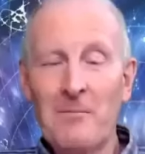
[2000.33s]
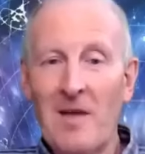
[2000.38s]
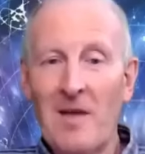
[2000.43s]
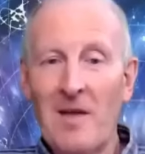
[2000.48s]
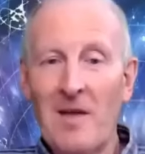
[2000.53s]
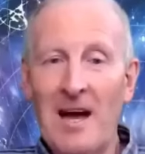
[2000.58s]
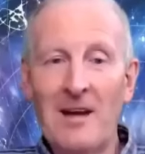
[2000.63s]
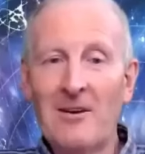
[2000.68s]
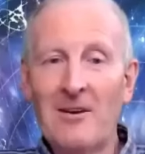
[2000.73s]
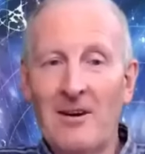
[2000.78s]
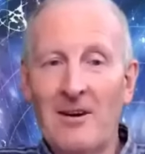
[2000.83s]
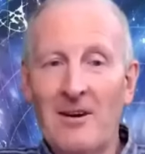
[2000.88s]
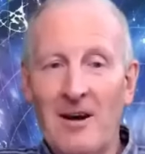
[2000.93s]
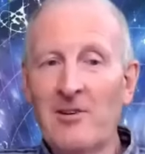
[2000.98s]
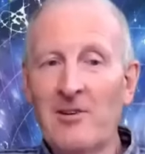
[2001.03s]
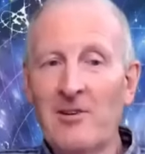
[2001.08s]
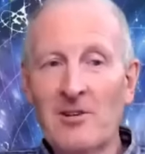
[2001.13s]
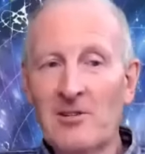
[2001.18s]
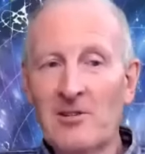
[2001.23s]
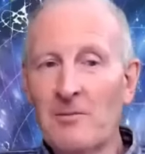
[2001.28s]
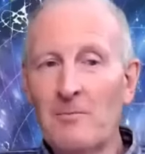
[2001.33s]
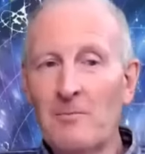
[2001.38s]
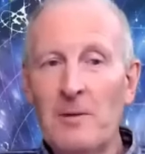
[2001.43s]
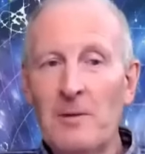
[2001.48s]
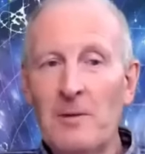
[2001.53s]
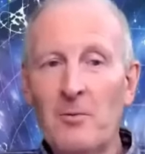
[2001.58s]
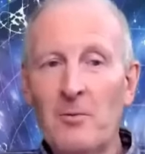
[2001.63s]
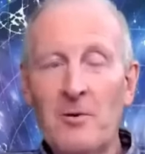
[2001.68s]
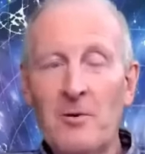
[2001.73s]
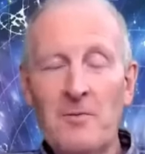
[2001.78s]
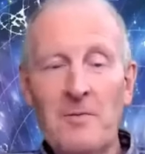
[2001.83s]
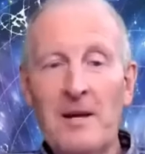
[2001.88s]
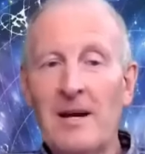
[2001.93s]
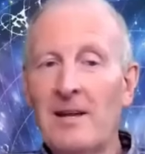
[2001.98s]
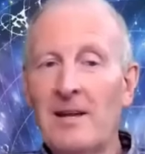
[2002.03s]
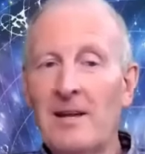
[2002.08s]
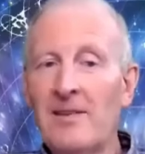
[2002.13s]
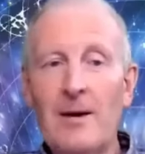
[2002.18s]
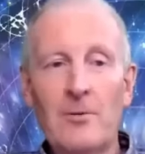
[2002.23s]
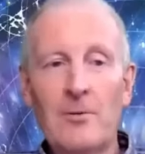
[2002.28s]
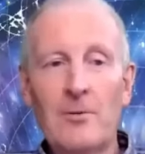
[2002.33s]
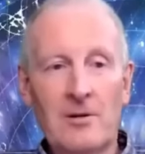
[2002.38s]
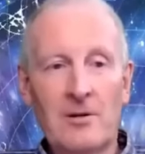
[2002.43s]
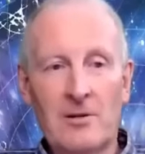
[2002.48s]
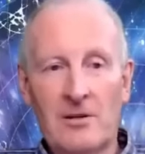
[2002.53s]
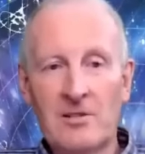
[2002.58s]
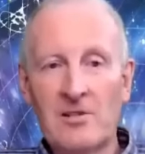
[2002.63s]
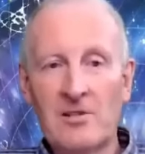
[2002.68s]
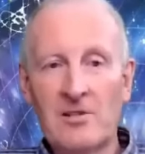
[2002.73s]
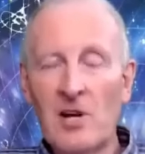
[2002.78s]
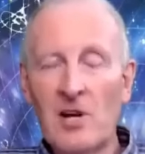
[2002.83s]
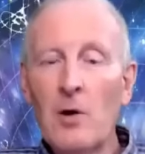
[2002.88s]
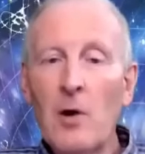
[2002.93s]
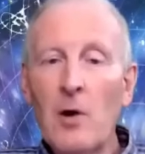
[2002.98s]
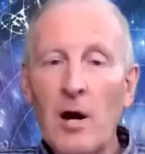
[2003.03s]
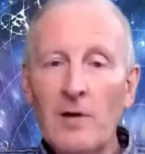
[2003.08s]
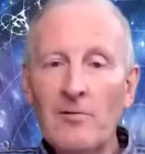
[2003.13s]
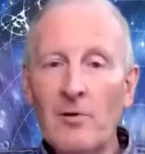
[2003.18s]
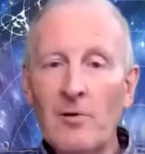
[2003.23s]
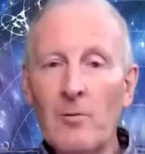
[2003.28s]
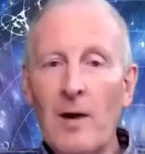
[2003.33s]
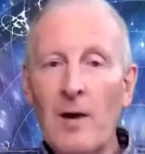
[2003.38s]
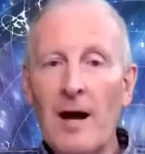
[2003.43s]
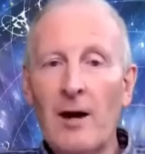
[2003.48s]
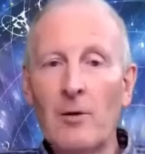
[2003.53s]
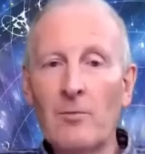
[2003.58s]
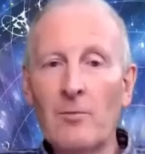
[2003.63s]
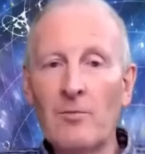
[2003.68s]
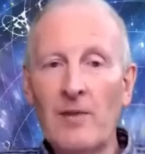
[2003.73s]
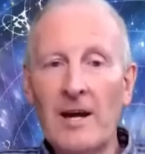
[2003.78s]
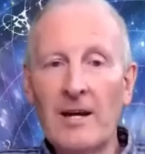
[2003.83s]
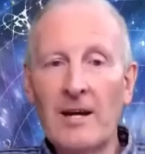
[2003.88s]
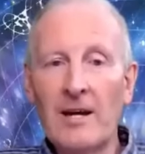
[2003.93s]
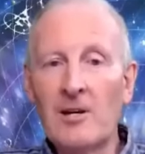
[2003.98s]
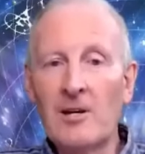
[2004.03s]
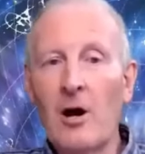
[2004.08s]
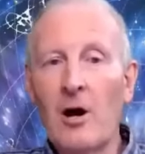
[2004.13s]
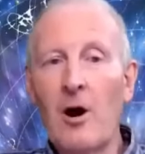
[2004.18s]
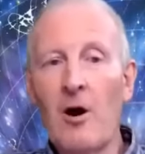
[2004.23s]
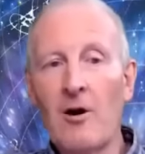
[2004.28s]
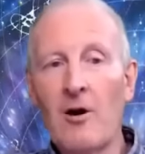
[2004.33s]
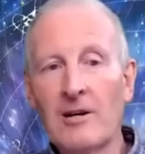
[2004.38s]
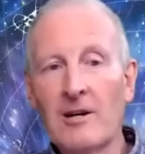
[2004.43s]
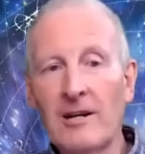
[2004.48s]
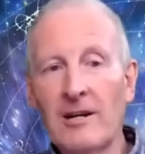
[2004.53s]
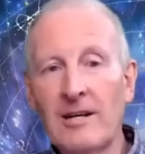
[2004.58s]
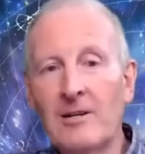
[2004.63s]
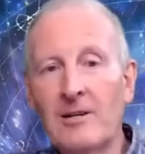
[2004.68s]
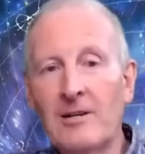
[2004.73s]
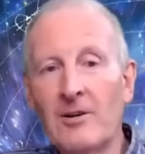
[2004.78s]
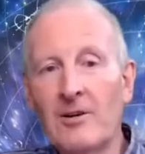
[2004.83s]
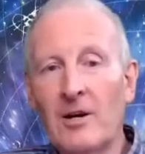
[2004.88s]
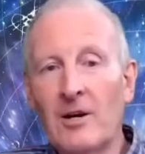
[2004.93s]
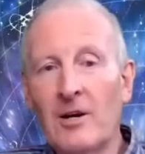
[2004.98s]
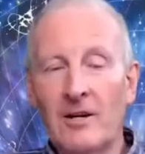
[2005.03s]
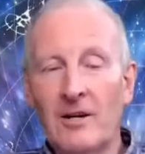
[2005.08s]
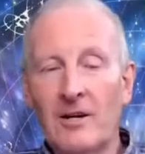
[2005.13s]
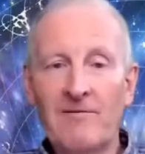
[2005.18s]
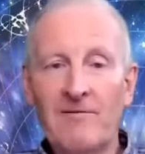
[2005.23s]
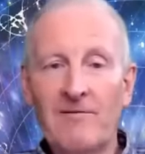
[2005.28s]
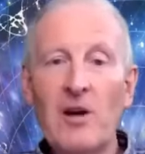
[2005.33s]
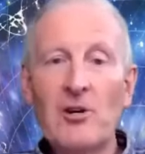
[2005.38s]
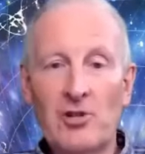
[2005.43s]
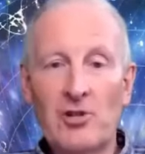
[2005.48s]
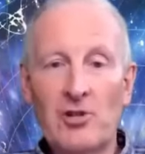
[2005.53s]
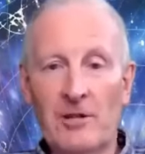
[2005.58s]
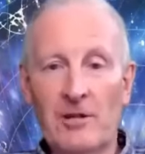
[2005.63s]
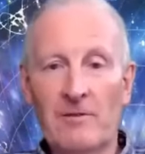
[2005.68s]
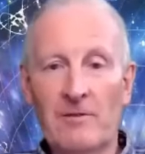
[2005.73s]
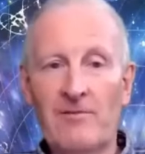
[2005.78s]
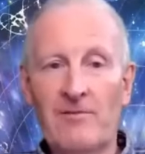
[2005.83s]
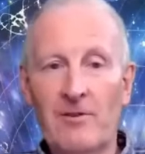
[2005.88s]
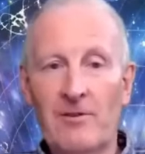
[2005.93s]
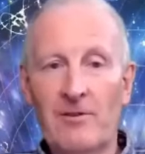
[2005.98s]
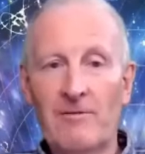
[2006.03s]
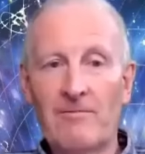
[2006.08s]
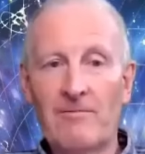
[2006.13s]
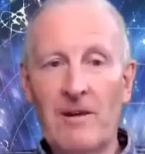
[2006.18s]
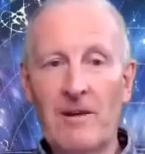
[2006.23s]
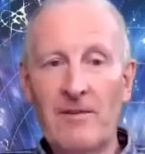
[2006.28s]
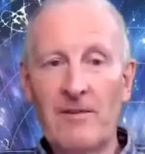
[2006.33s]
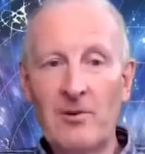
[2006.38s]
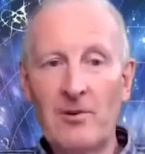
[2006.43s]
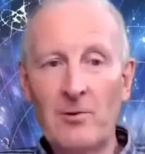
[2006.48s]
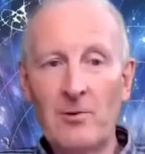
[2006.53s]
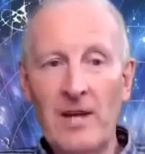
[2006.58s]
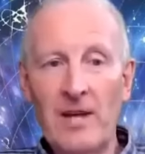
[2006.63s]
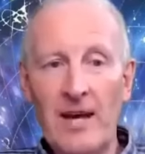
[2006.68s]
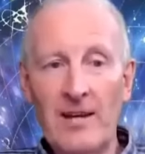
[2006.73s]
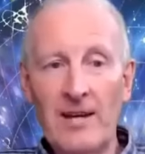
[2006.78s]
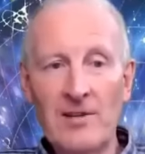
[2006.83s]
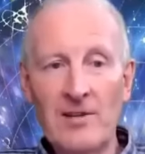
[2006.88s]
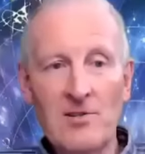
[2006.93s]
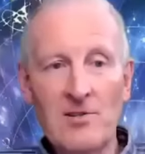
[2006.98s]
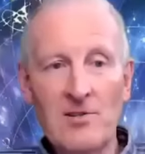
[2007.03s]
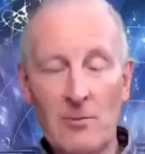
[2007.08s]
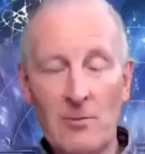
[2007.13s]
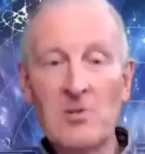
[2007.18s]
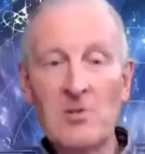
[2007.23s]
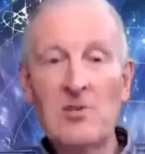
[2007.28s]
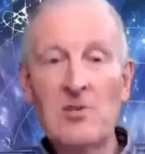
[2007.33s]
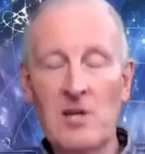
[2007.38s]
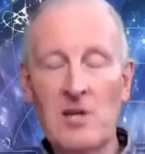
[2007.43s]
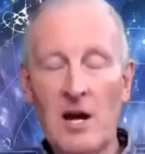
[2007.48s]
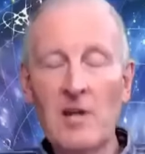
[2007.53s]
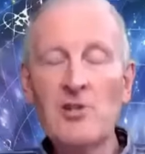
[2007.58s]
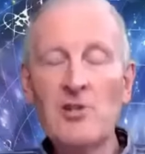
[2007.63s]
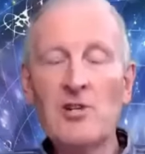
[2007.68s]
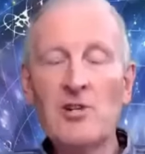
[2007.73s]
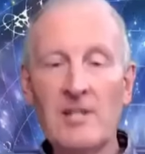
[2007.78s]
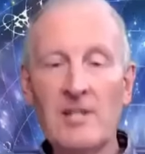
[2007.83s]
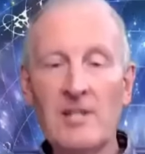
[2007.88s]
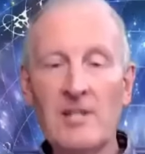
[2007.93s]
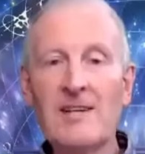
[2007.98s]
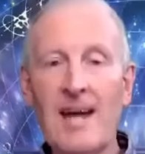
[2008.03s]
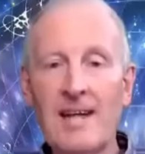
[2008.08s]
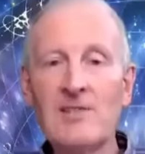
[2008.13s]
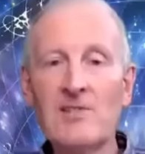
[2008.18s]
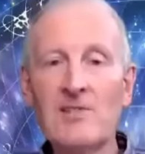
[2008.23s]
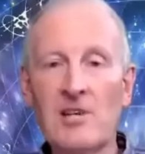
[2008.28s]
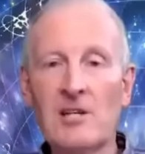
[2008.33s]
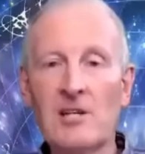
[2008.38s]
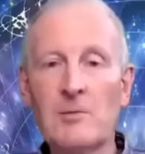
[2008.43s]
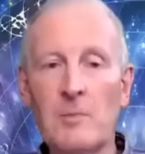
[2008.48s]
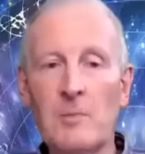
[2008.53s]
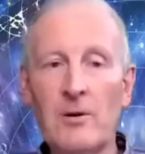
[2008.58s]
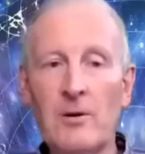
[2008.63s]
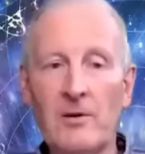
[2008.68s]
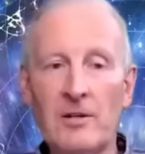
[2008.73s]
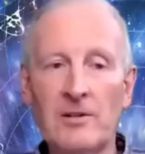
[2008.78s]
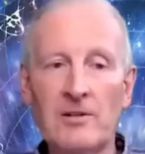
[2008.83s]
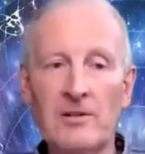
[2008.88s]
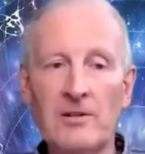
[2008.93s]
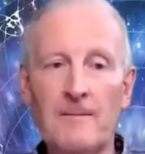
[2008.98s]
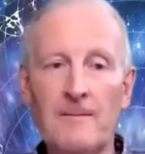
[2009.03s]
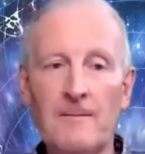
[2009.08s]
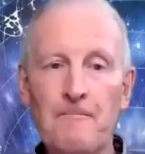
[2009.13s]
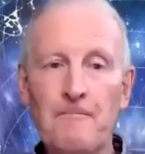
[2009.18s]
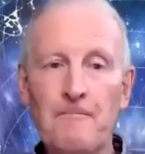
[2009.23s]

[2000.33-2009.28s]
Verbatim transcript: And I took some people with me, and they were so overwhelmed they could hardly function for a few days. It was such an intense experience,